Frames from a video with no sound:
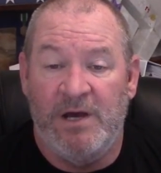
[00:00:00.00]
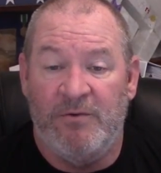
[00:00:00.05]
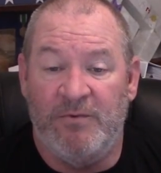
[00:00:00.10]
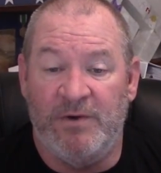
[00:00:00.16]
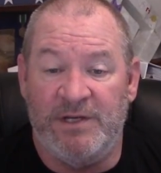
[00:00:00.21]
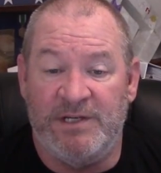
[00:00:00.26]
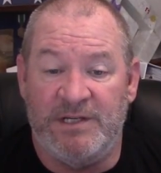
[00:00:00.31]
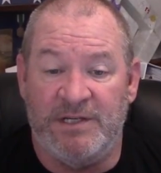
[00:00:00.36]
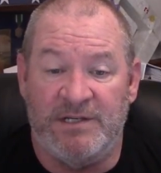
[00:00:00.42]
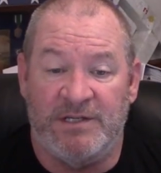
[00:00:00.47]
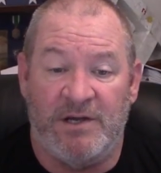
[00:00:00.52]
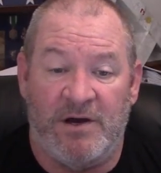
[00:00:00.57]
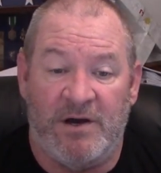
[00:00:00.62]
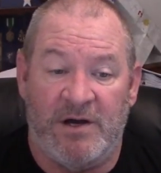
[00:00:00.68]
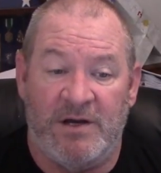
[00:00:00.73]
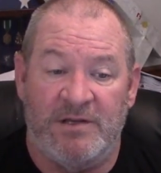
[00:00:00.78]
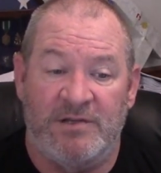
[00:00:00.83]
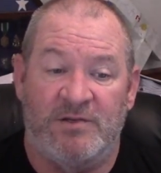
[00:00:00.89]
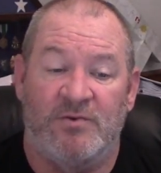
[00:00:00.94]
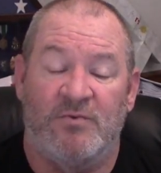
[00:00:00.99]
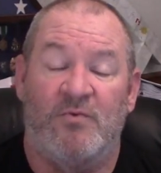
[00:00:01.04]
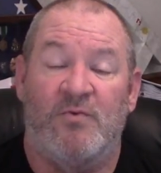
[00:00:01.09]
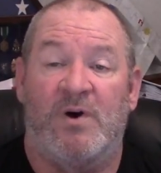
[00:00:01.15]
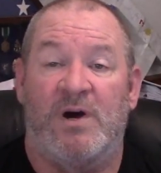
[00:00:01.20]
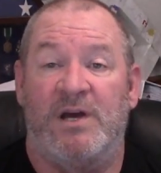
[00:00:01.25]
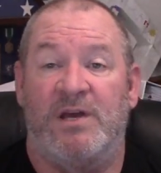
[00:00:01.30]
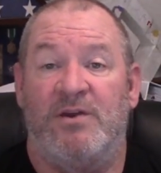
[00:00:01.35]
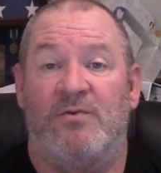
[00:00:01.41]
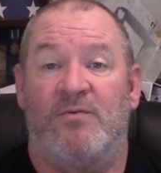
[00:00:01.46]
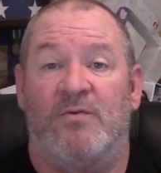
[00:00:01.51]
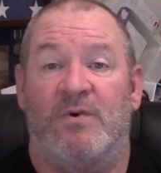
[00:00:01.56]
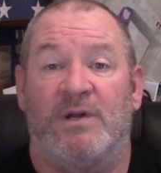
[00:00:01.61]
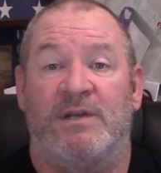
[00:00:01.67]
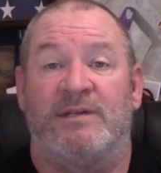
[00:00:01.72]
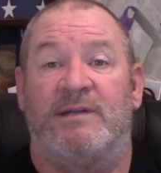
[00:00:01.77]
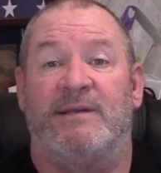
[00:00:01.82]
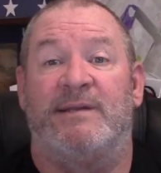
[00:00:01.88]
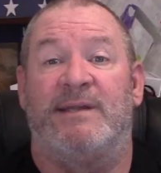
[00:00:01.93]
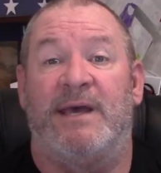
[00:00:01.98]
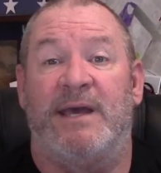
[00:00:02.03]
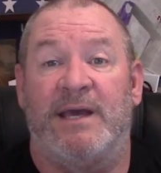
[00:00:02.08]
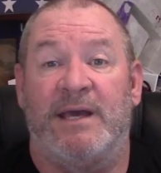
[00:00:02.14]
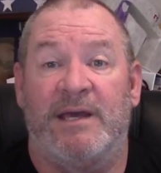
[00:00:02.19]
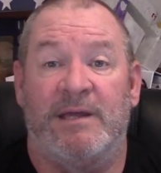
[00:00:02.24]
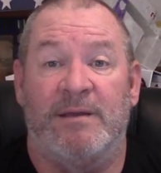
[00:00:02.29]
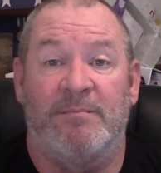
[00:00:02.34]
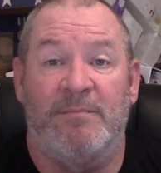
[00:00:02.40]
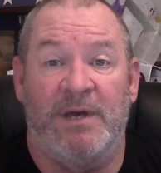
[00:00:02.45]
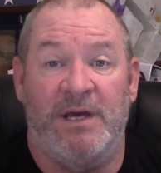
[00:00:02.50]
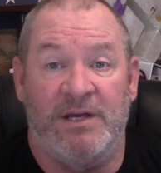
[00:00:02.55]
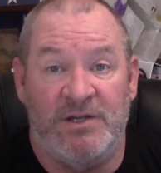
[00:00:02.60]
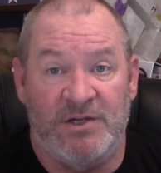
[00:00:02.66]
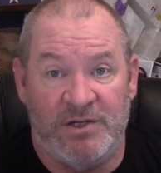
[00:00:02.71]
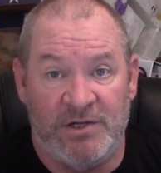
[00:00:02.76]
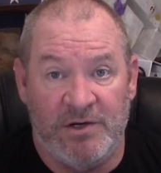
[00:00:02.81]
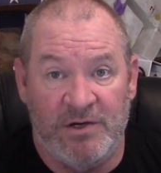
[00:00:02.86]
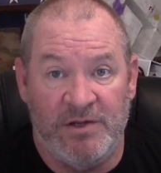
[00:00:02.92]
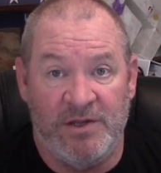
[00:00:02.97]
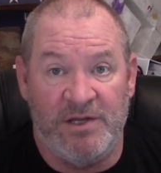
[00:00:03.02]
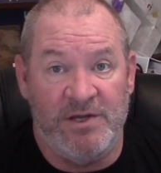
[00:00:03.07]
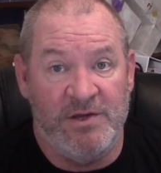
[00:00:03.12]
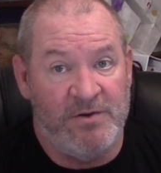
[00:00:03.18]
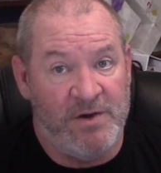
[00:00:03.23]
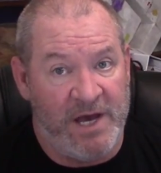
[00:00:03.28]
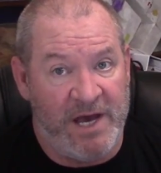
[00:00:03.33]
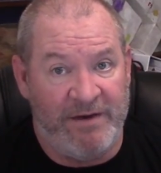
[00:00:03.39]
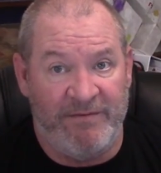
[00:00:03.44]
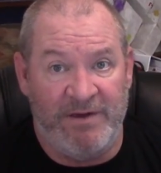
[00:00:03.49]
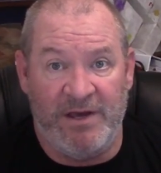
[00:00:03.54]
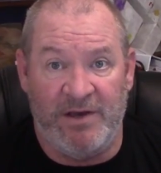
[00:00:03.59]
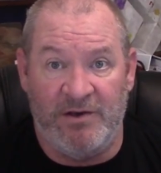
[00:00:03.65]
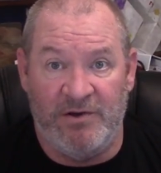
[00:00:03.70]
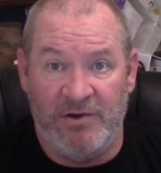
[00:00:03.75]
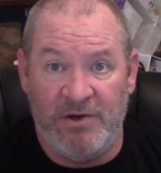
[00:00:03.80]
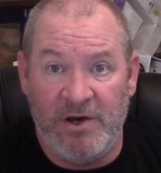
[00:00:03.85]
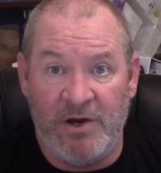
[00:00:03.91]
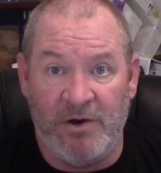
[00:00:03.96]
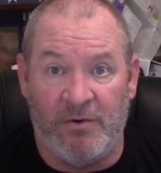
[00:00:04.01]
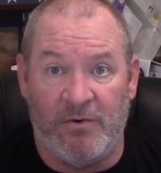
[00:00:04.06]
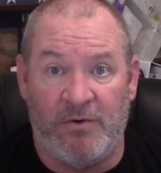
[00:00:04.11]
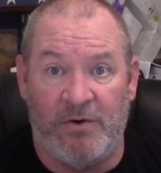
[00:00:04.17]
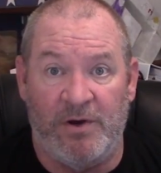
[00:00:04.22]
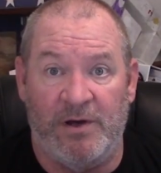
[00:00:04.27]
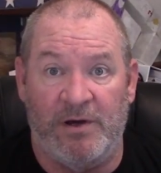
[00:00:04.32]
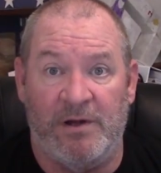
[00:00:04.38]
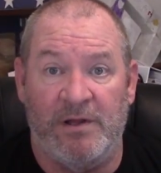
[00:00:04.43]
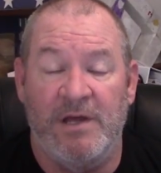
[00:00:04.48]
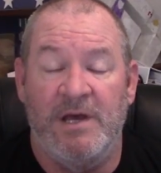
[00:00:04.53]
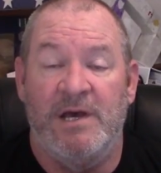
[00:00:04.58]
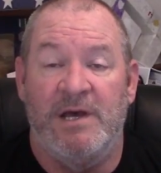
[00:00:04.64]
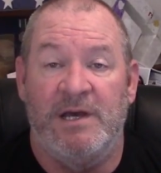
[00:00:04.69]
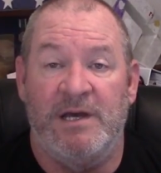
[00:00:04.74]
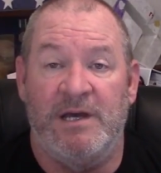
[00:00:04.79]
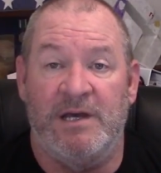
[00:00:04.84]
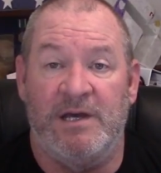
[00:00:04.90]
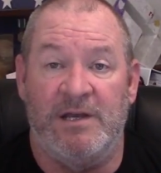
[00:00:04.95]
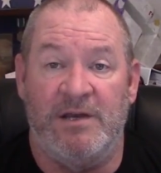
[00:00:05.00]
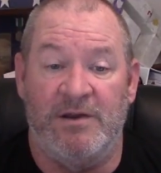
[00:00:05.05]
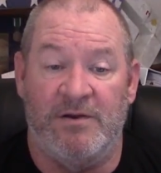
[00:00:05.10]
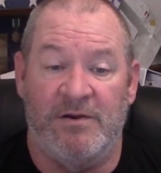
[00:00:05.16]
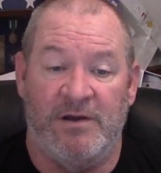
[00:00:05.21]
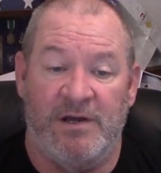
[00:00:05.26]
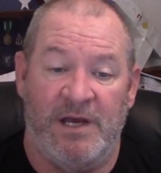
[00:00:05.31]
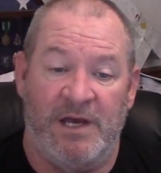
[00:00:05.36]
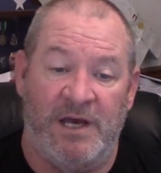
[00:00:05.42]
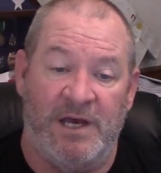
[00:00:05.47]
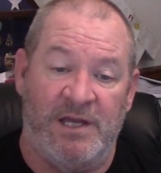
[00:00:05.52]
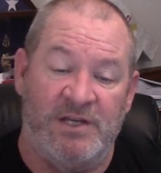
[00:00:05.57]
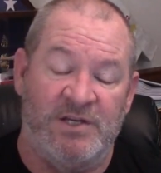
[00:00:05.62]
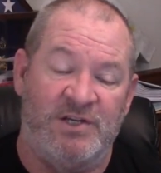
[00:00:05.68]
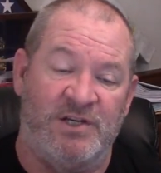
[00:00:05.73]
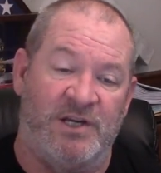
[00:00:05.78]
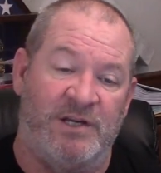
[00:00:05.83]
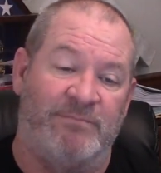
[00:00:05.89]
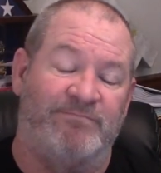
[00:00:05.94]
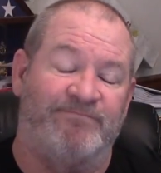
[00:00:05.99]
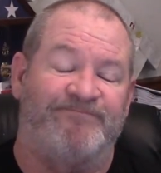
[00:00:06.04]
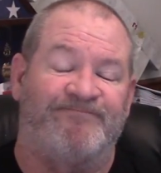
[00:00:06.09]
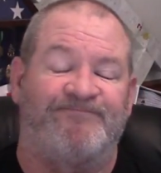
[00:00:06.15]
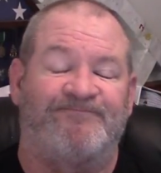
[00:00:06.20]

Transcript: which is also why you want to take and make sure that you have a good oil in your engine.